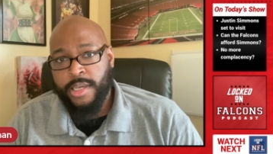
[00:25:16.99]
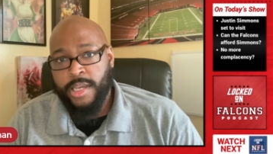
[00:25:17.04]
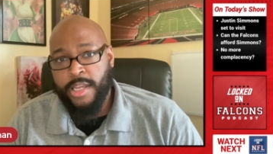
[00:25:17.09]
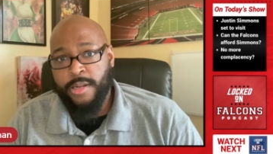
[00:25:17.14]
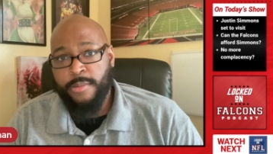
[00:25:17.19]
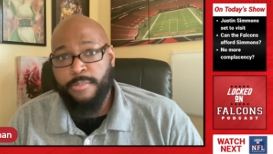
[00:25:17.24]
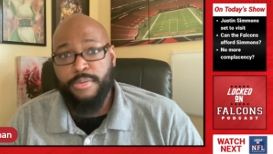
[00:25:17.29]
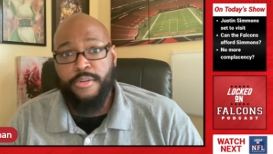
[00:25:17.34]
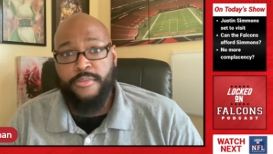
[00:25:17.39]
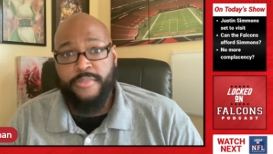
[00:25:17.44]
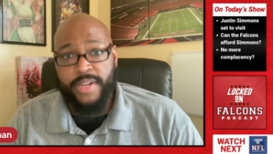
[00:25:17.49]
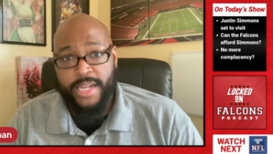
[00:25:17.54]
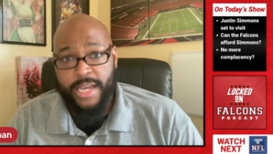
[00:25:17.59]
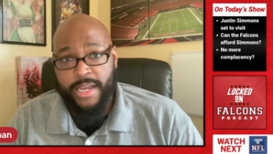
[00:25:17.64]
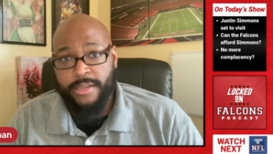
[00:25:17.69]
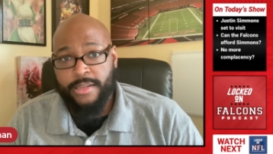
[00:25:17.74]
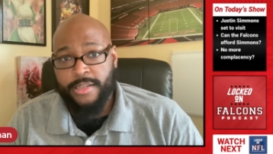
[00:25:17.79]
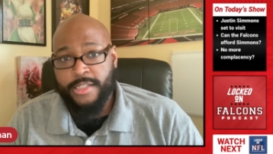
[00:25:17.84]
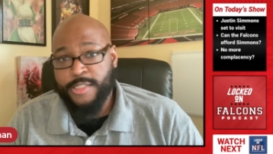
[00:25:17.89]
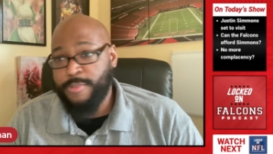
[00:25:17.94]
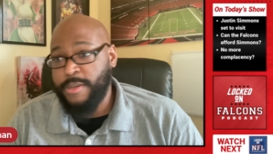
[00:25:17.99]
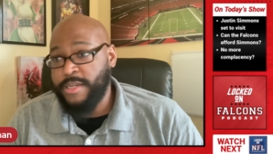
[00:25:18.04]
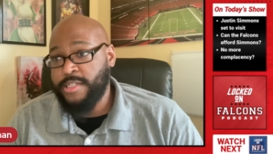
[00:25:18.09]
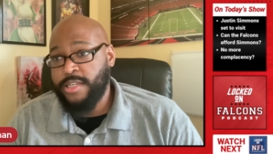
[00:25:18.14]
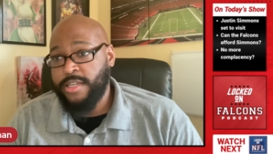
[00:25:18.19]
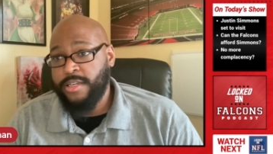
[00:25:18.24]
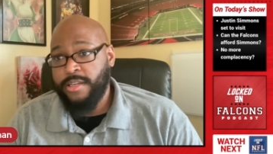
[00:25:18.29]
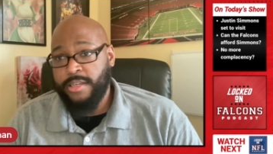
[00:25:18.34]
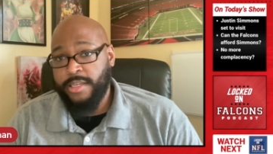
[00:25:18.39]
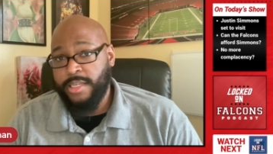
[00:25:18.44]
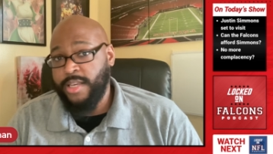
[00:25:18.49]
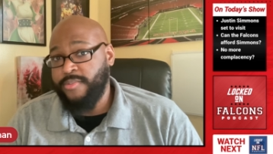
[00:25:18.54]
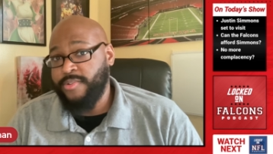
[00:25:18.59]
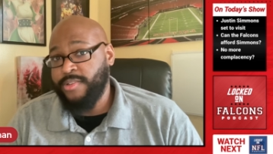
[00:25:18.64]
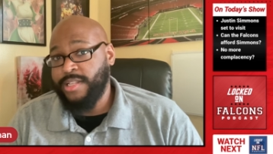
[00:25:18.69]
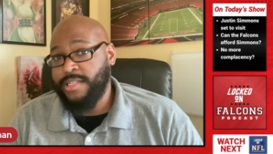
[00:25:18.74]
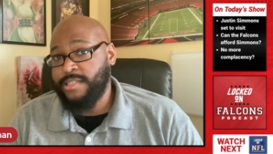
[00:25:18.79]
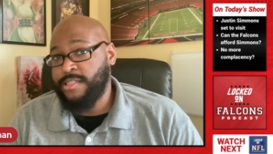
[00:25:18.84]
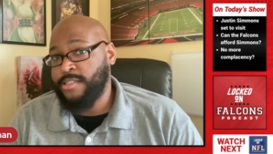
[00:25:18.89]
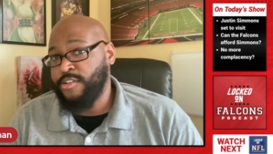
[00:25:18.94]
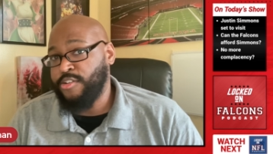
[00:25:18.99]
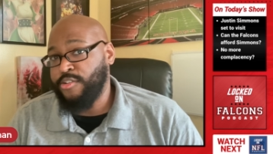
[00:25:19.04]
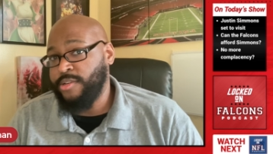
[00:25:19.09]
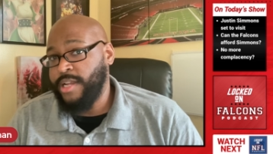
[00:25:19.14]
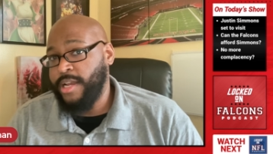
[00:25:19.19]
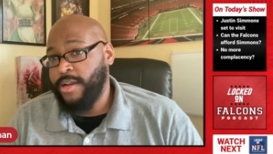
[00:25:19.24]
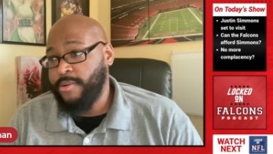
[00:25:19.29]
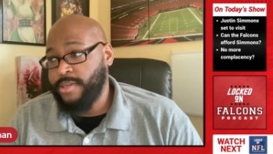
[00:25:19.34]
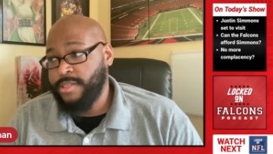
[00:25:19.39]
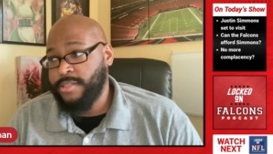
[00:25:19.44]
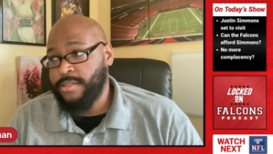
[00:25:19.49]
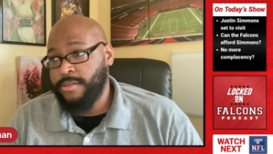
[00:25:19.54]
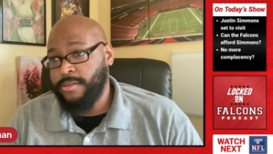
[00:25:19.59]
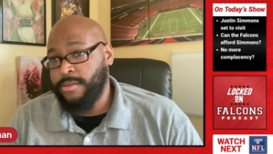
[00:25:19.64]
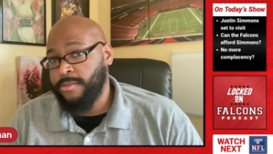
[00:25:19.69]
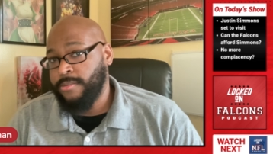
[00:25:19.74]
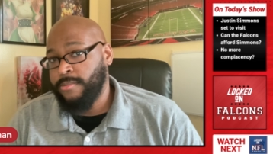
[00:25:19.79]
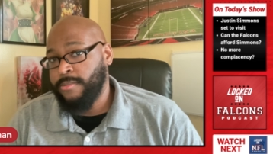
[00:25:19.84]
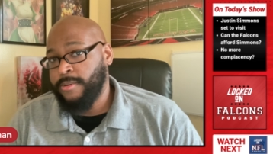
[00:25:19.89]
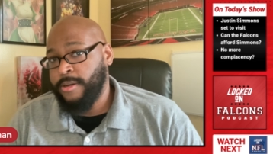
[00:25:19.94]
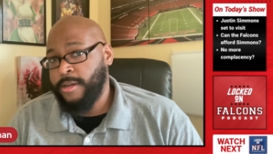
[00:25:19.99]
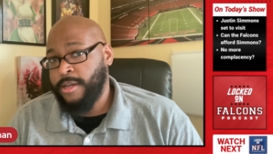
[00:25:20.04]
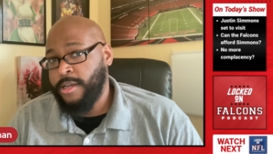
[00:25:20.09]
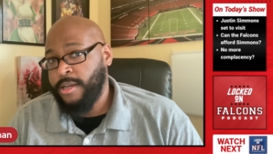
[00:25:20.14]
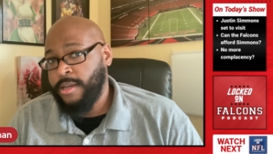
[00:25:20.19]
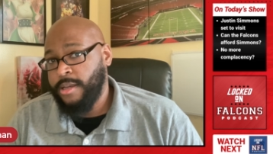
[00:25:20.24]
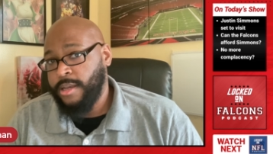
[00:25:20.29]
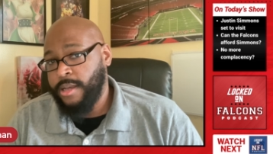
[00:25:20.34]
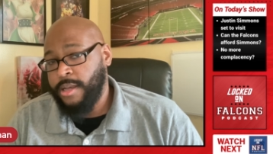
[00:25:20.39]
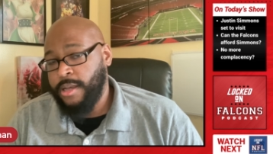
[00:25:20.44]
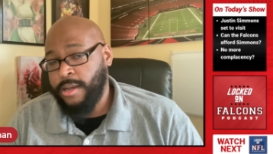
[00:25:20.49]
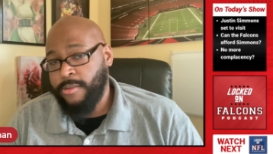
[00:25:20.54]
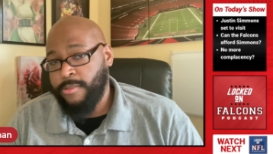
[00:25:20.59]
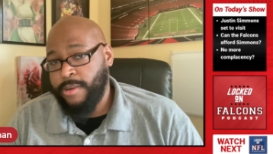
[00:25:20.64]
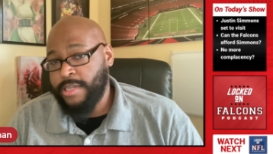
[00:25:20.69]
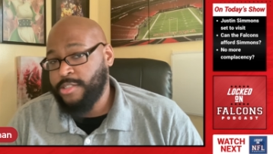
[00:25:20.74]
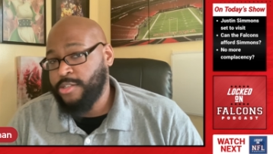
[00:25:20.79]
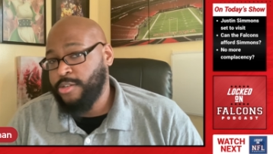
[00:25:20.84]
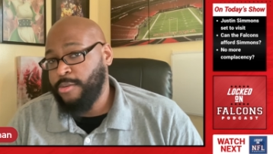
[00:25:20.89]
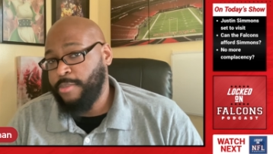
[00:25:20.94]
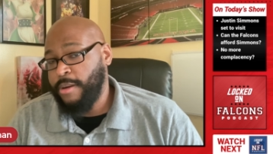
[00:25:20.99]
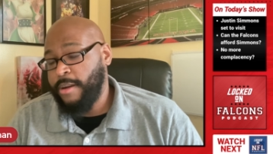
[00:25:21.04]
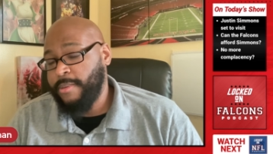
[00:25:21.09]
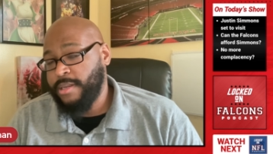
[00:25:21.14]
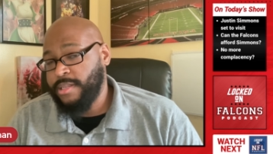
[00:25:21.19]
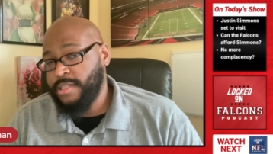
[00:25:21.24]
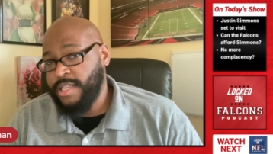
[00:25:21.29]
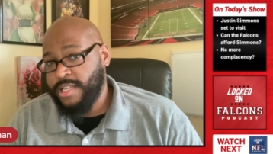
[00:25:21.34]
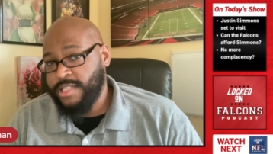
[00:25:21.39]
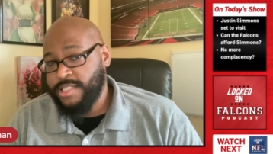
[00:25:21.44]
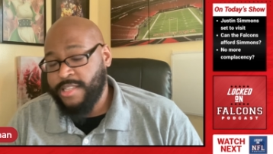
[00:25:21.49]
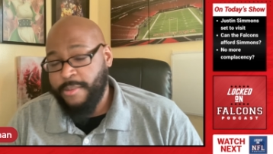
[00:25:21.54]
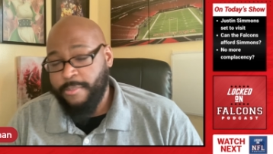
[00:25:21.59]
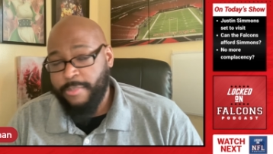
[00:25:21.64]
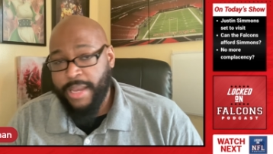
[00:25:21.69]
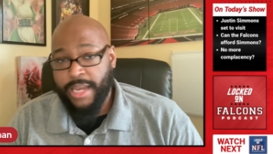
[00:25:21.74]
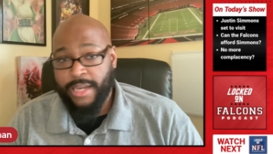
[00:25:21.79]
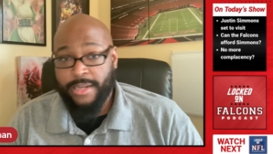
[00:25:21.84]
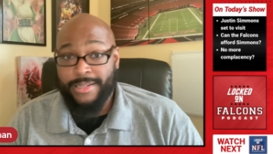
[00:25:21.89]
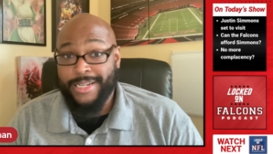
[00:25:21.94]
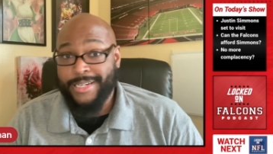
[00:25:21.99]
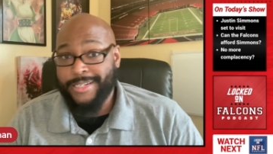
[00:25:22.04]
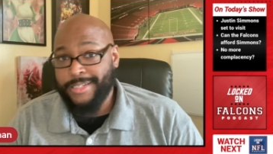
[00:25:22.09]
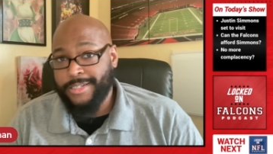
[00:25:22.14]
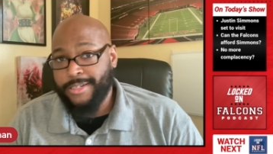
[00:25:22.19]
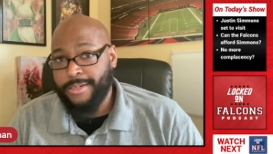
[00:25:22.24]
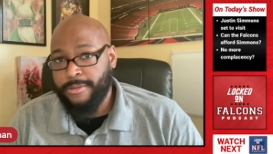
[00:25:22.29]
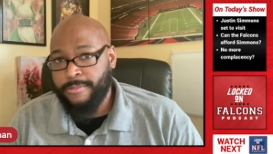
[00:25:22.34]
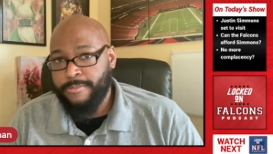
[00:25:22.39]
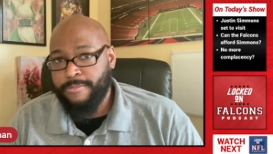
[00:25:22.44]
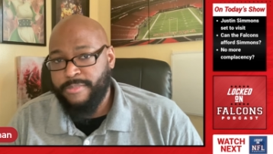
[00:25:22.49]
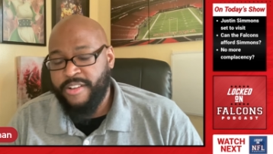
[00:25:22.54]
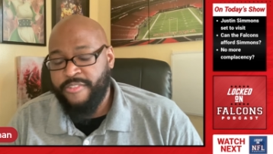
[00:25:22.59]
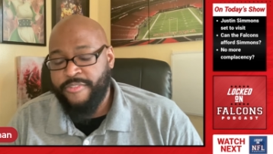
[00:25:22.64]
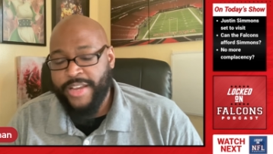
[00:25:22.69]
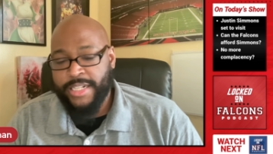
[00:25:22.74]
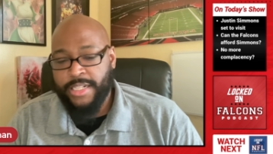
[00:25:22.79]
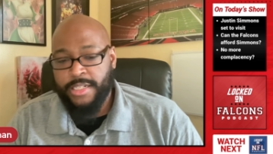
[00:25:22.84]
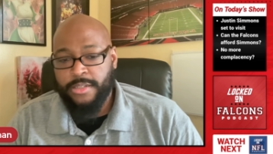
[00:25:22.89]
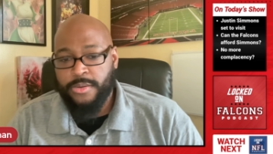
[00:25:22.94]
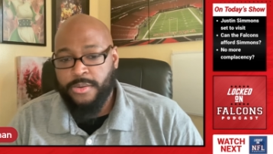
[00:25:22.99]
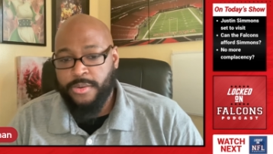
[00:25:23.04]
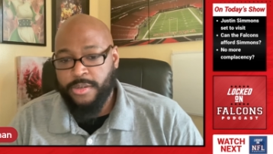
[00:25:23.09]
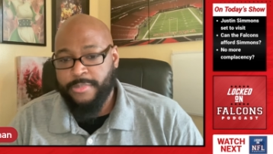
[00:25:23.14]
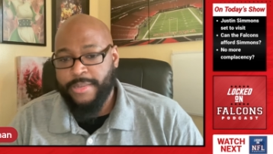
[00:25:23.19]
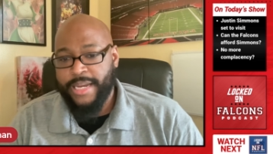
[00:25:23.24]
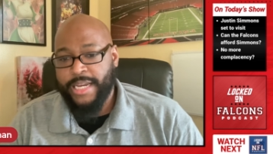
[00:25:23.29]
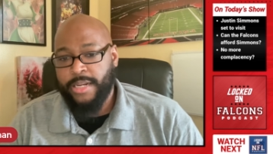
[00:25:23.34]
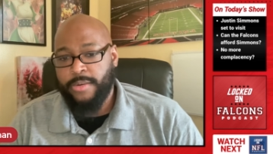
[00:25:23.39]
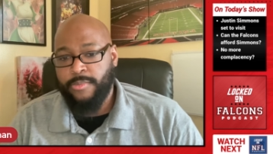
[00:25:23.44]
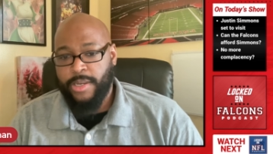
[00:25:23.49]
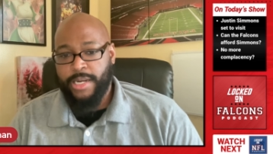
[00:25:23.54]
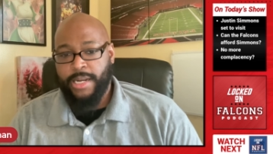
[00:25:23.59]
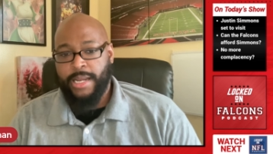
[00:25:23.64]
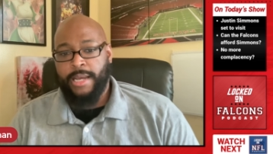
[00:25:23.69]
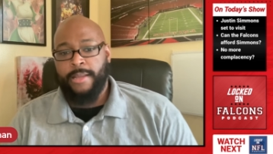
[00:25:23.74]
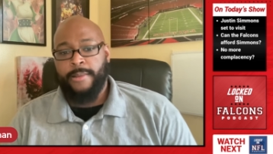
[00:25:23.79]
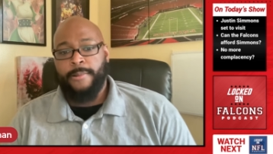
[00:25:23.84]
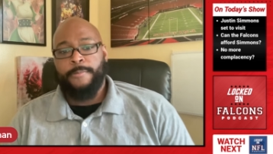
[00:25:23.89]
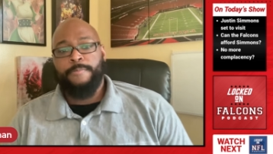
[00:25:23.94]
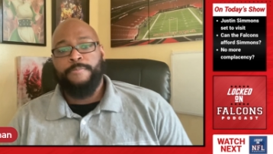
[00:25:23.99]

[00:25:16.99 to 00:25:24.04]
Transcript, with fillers: and improving that, especially given that certain areas of your uh, roster you're probably going to take a step back, like you know affecting the quarterback and whatnot.